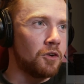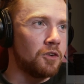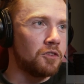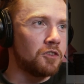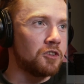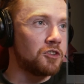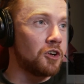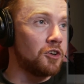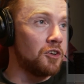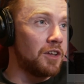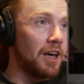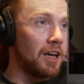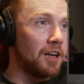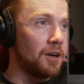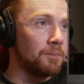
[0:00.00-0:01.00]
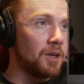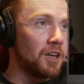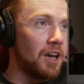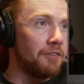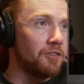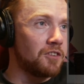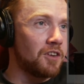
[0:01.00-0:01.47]
So to show you that, I'm
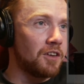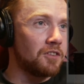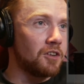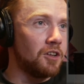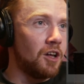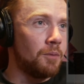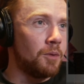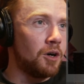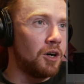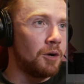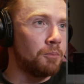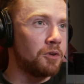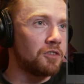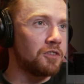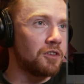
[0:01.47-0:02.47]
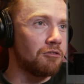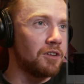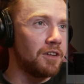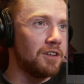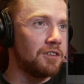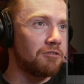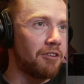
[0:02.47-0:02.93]
going to emphasize it a lot more. I'll push the
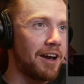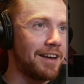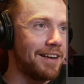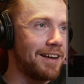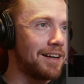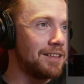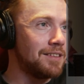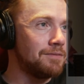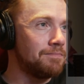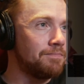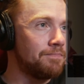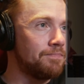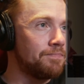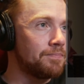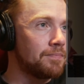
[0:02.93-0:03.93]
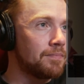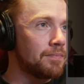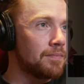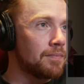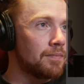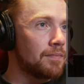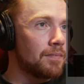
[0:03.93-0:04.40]
release right out,
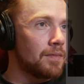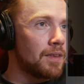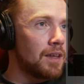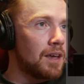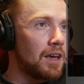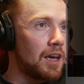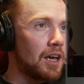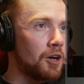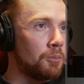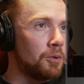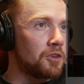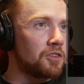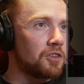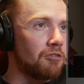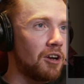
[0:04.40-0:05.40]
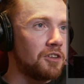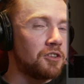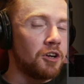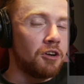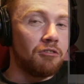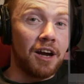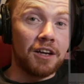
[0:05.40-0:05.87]
and I'll push the
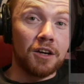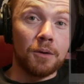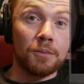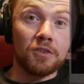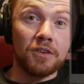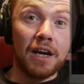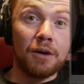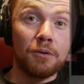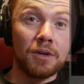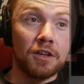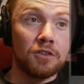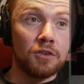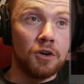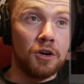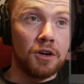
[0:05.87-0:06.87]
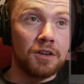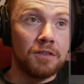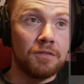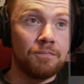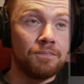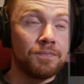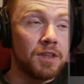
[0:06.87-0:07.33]
ratio right up. So now when I
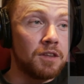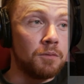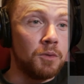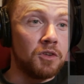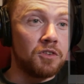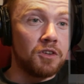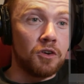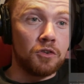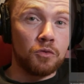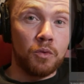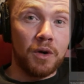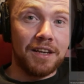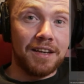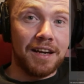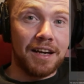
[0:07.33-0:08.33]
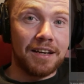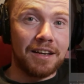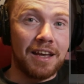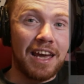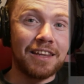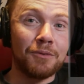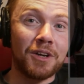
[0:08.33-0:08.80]
talk, the music goes way
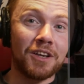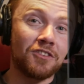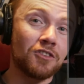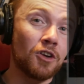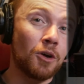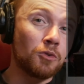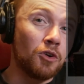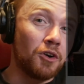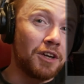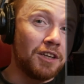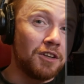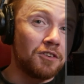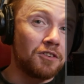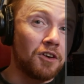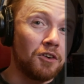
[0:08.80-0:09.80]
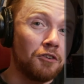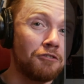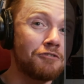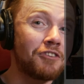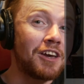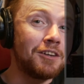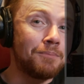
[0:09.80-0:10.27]
down, and then when I stop talking, it's going
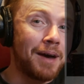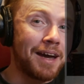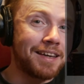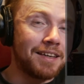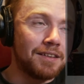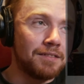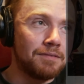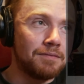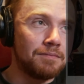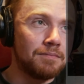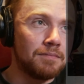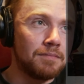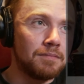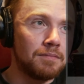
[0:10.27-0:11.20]
to fade back in.